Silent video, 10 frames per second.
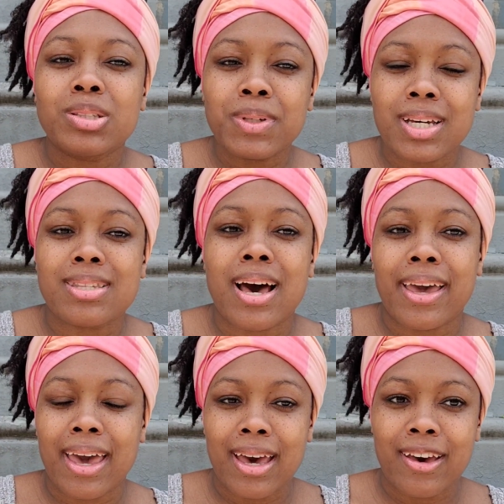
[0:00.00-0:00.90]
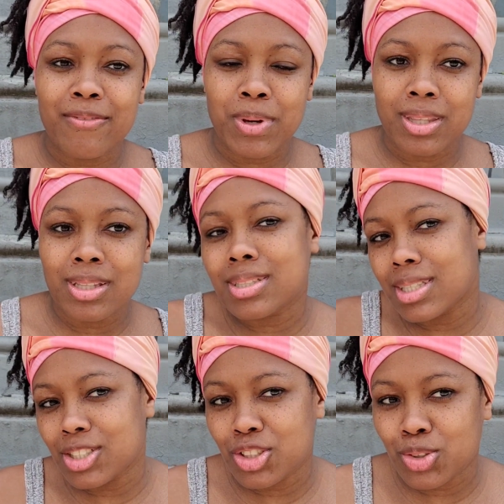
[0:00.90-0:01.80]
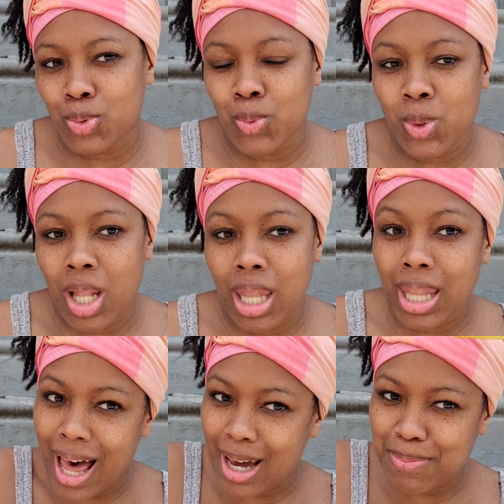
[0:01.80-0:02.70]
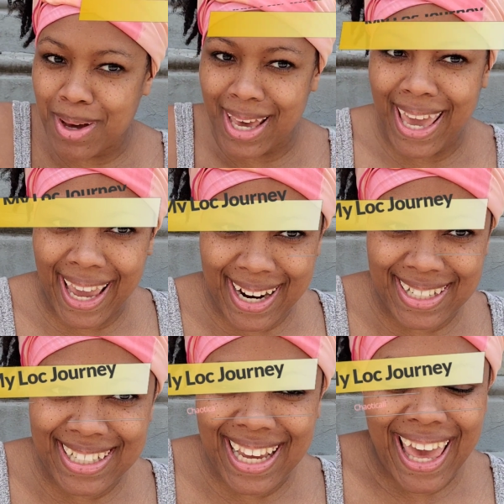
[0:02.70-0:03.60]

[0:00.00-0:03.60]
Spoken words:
it's because I have made the decision to lock my hair,